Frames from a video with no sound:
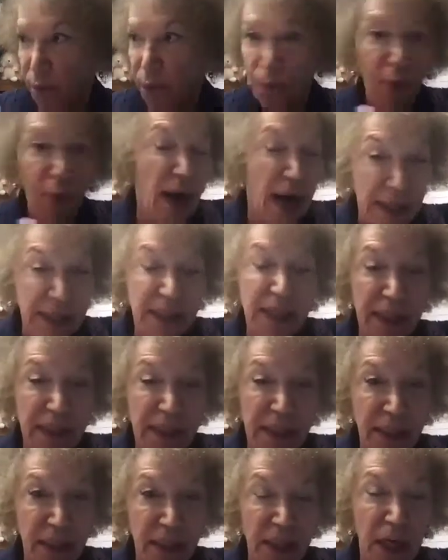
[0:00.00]

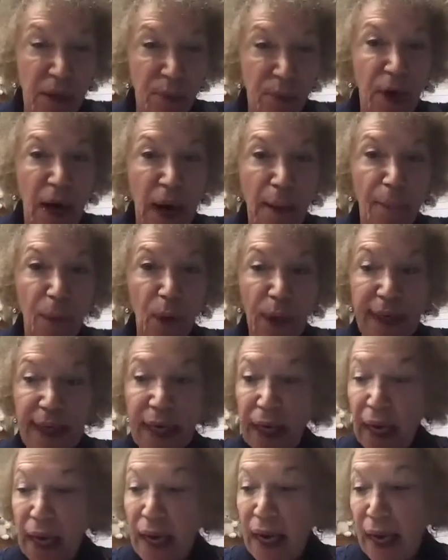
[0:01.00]
process is done
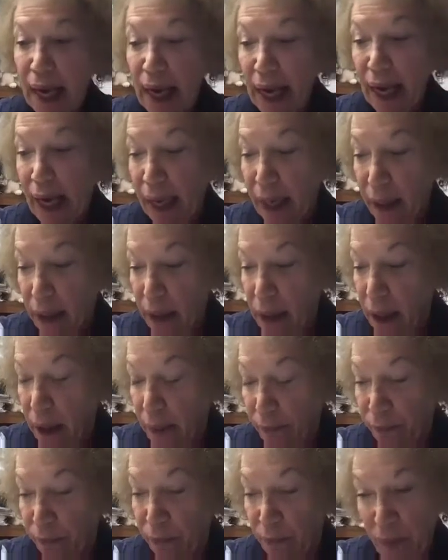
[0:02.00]
properly, and
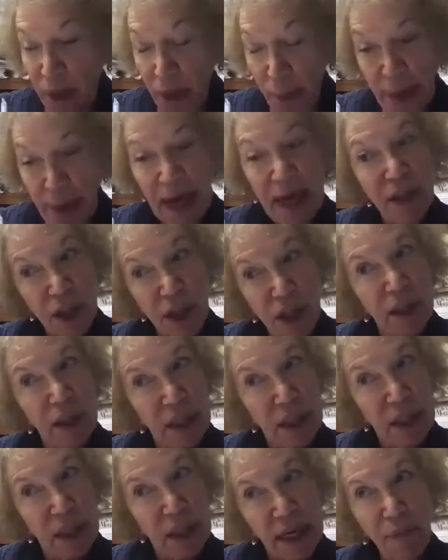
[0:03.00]
the
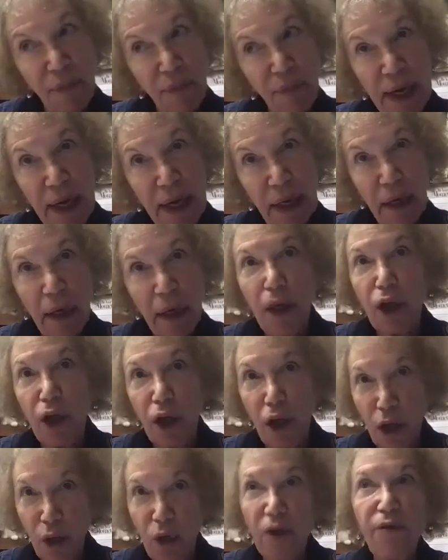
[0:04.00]
patients have been
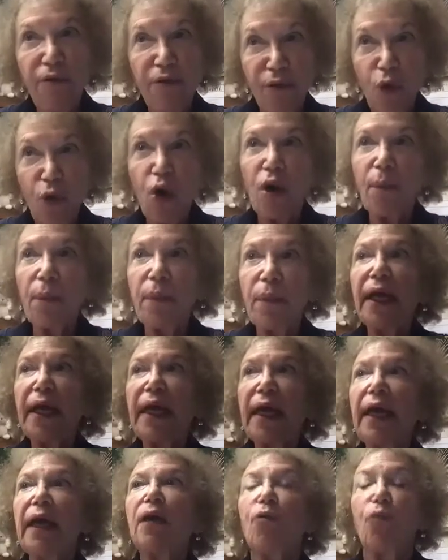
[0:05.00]

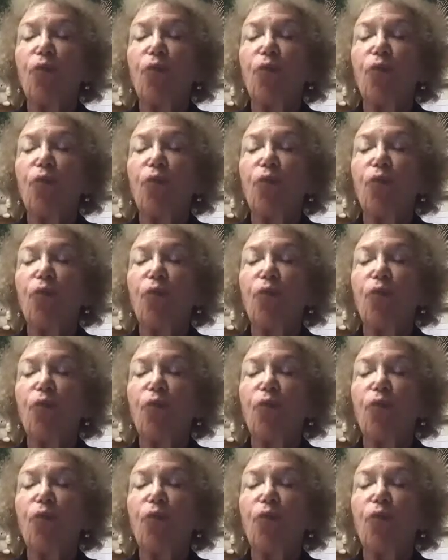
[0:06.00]
uniformly